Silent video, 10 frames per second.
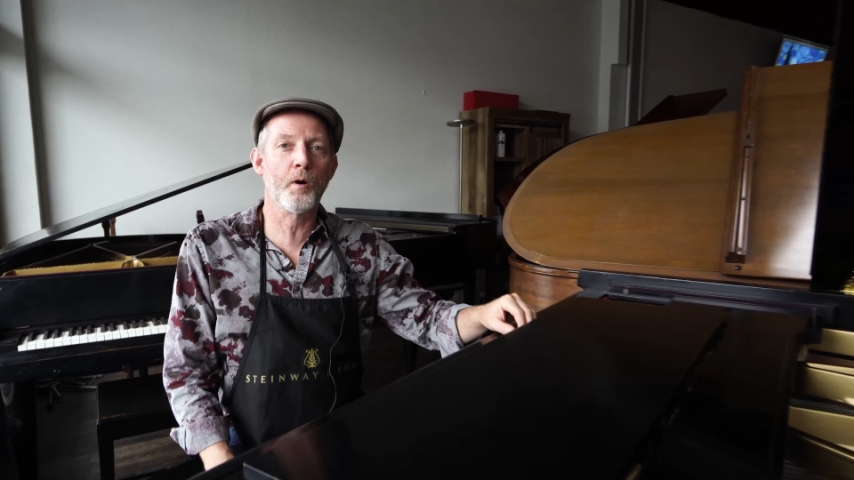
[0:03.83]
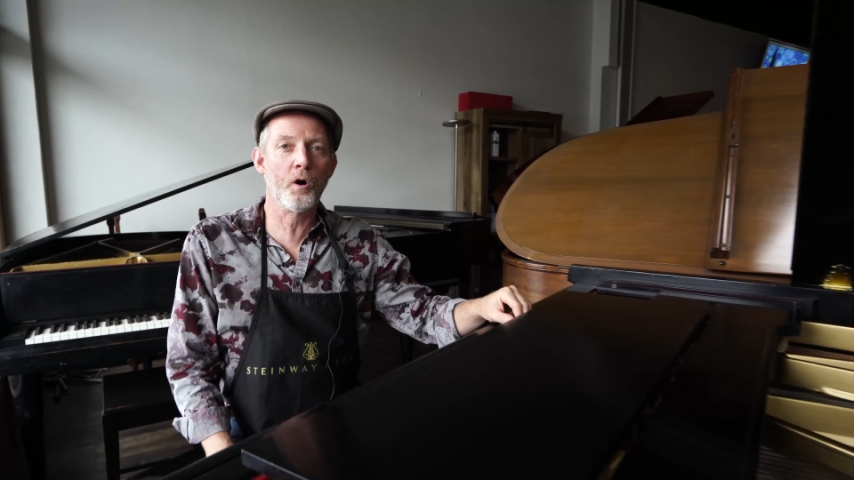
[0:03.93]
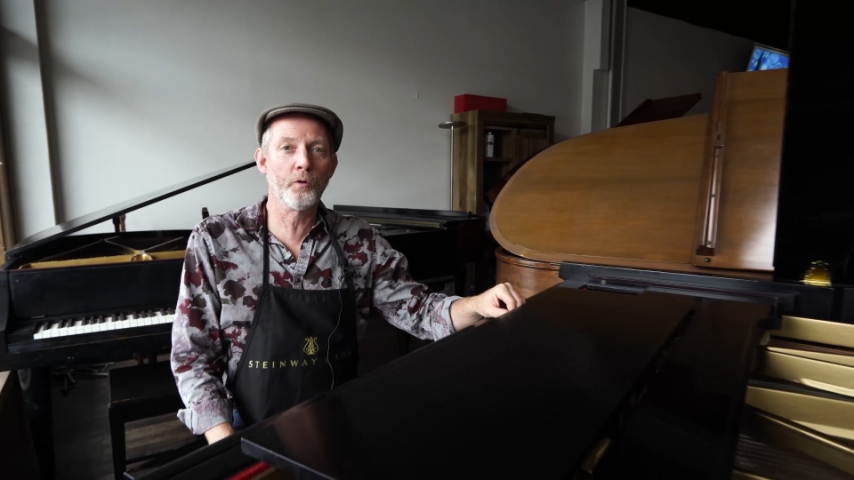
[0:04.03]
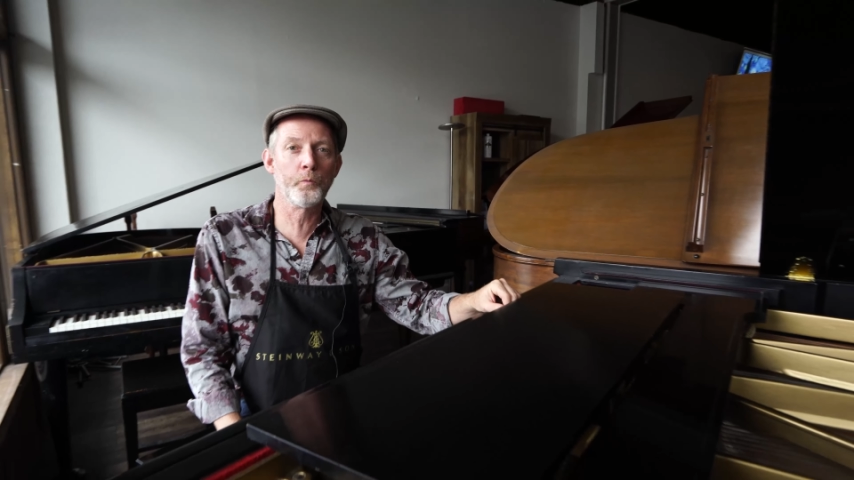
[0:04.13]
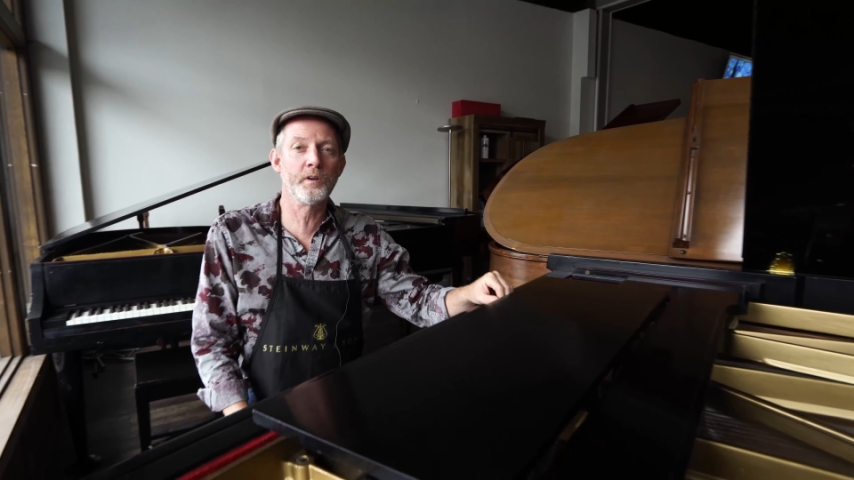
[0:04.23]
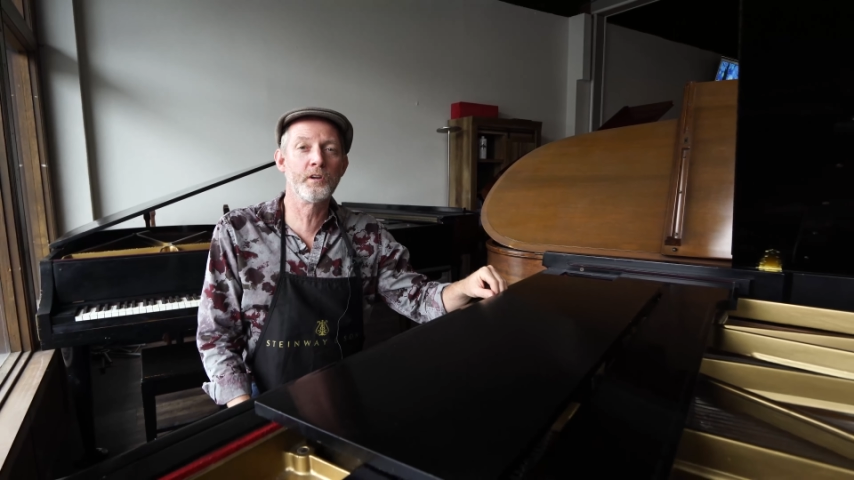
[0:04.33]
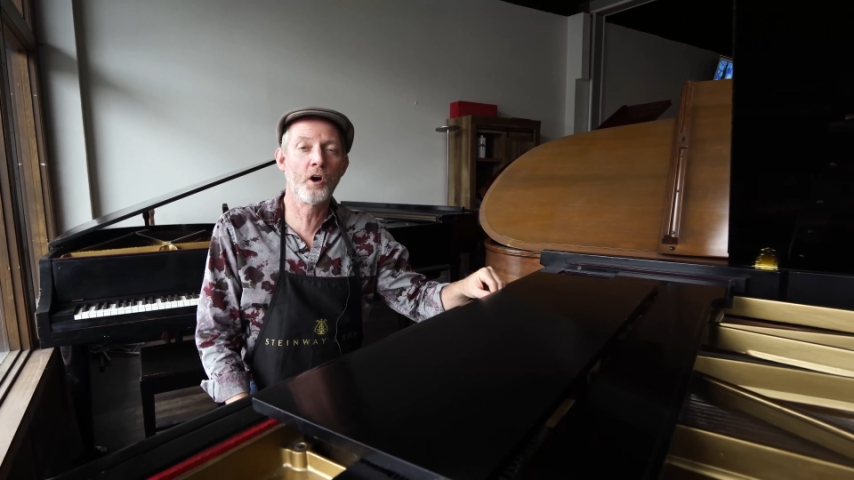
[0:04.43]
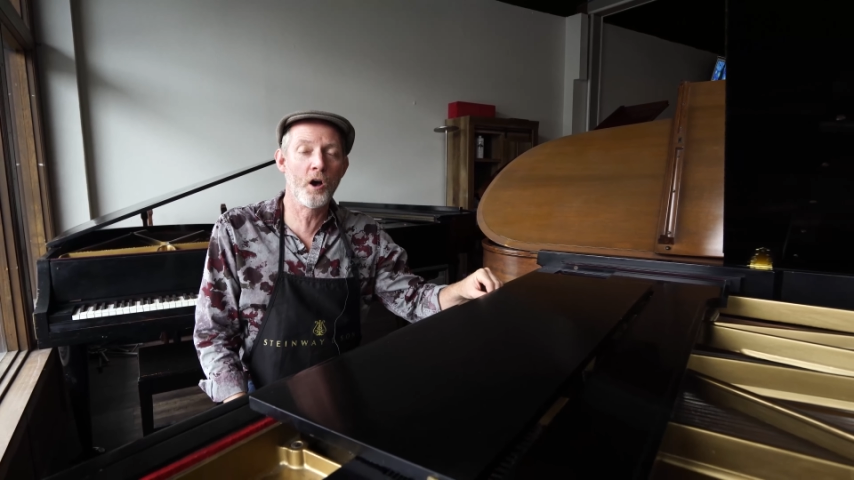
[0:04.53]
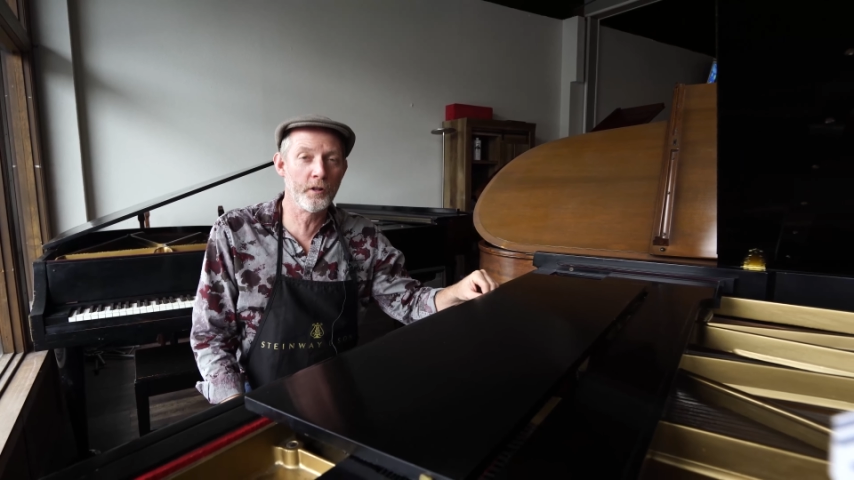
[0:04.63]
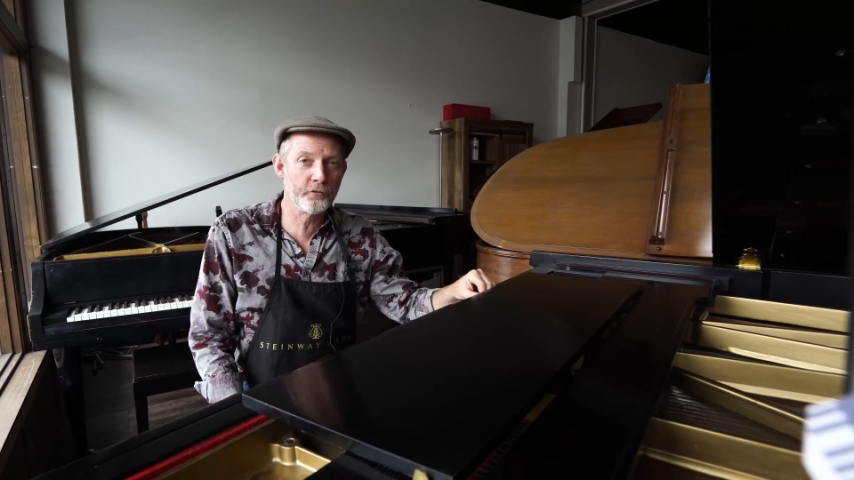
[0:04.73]
Baldwin
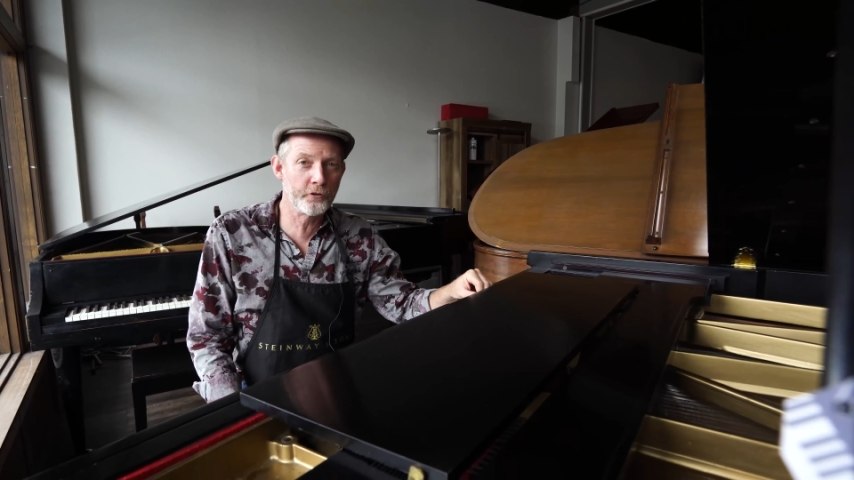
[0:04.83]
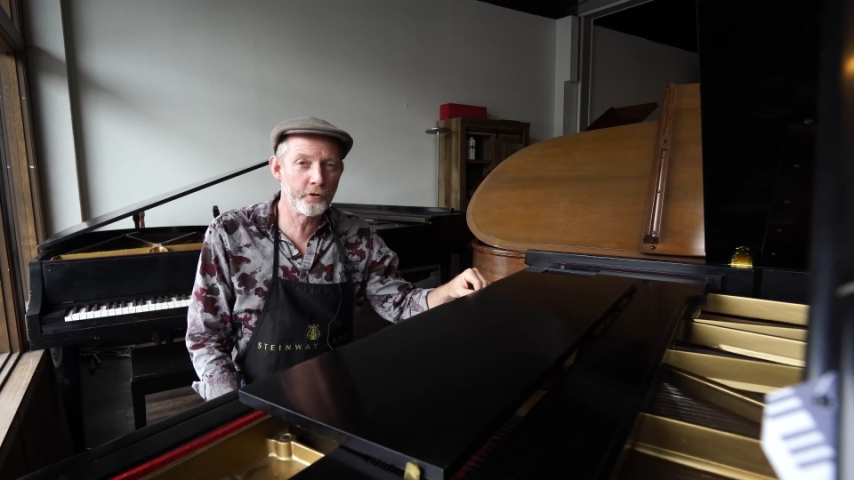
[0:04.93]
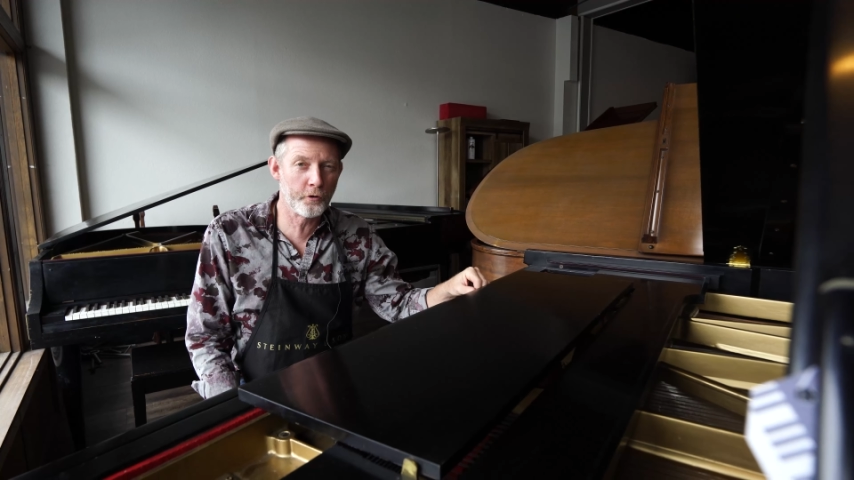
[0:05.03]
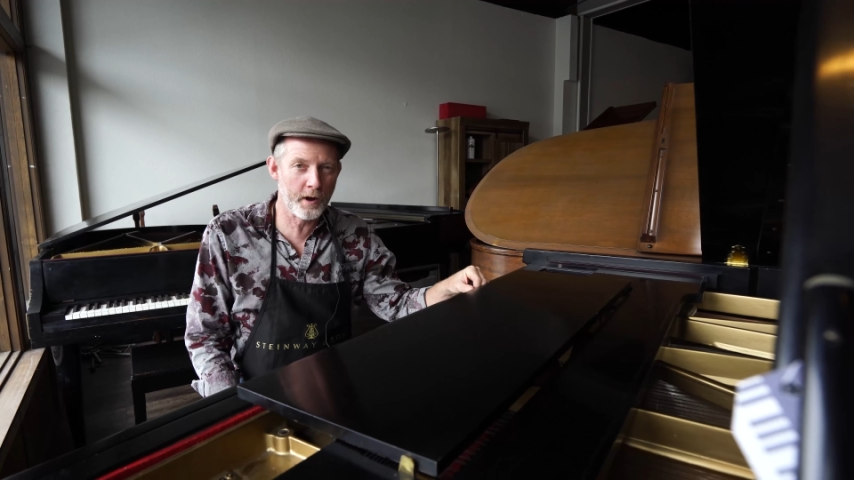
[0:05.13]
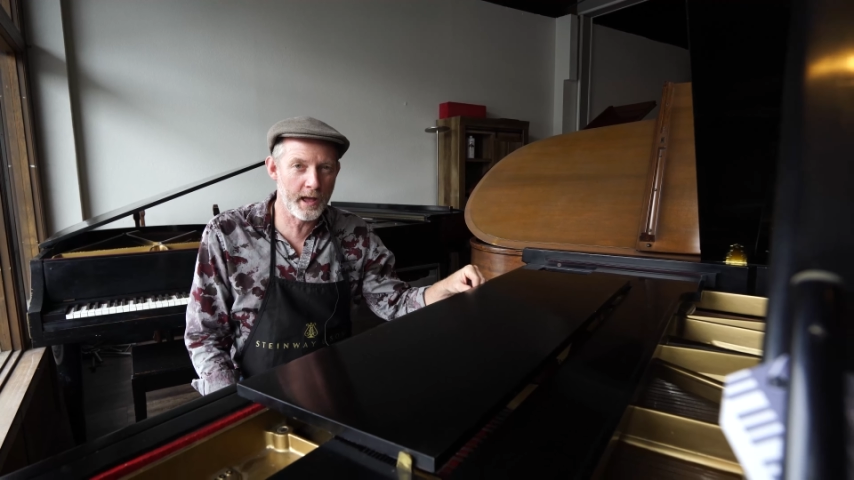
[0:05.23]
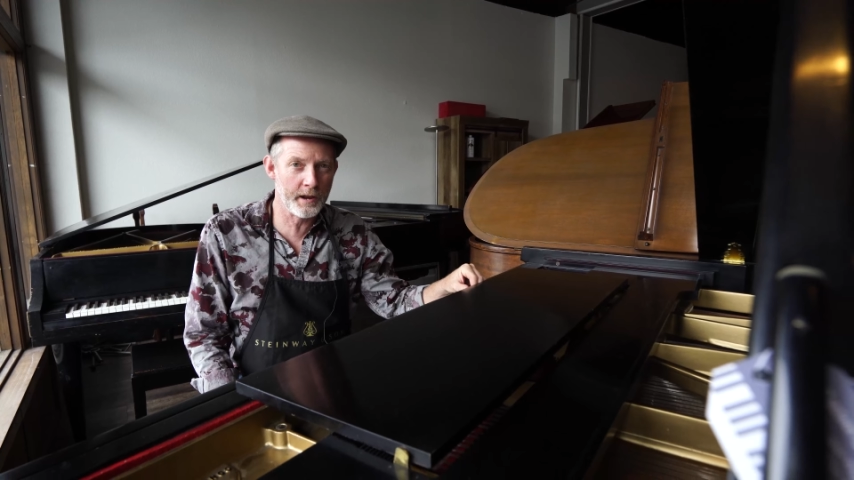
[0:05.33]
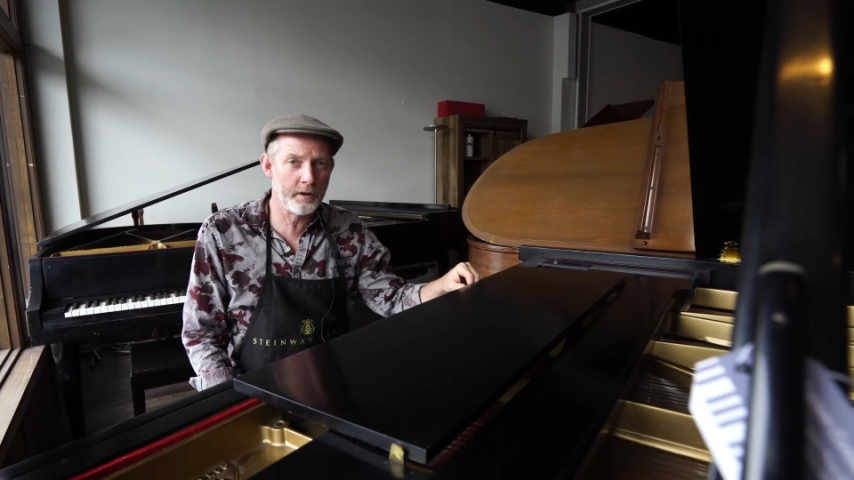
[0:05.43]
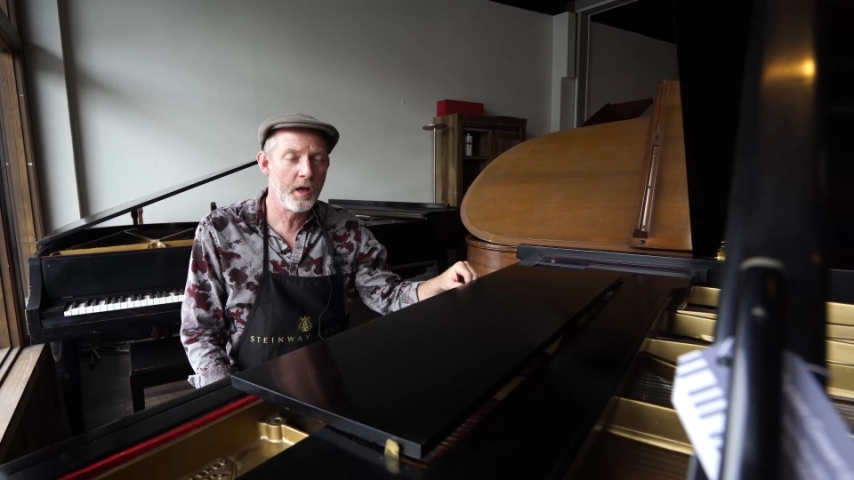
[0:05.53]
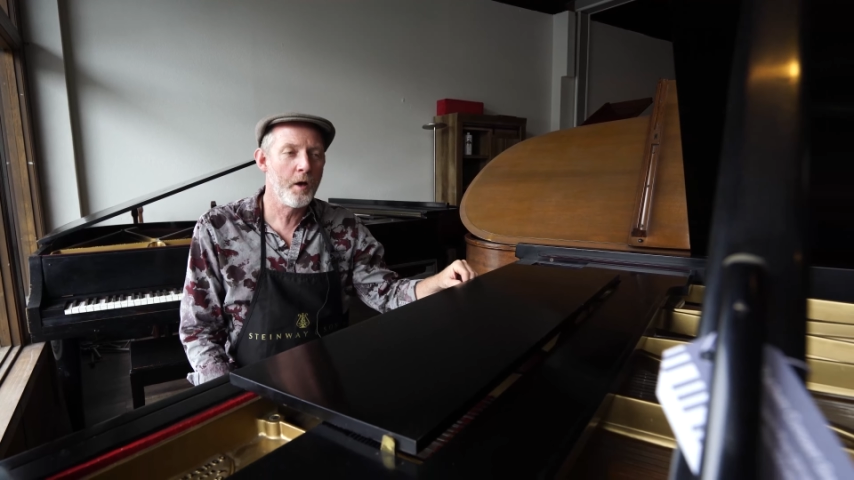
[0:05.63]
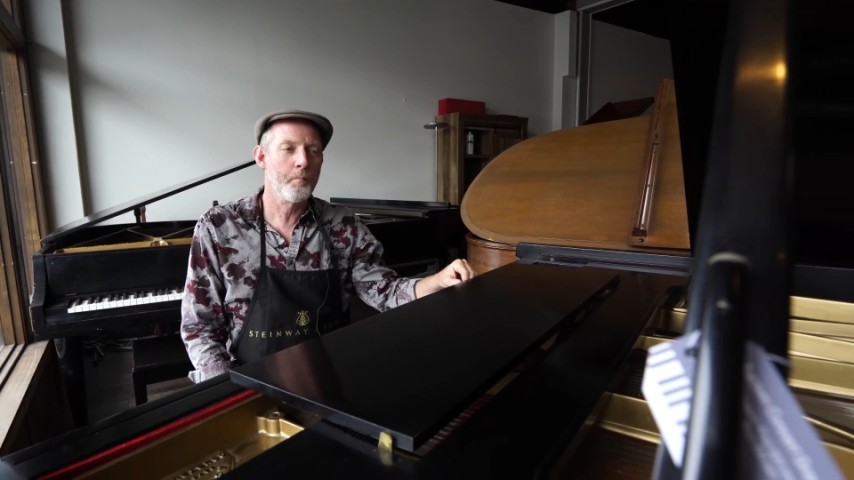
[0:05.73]
Concert Grand